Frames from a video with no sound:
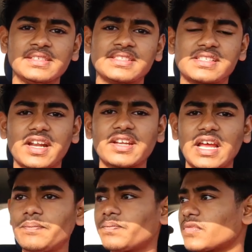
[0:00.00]
starting
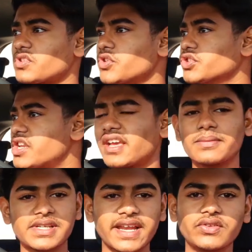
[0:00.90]
time. So usually he
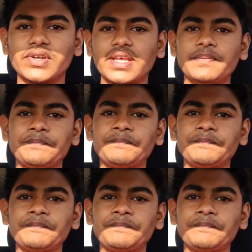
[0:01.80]
comes at 8:30.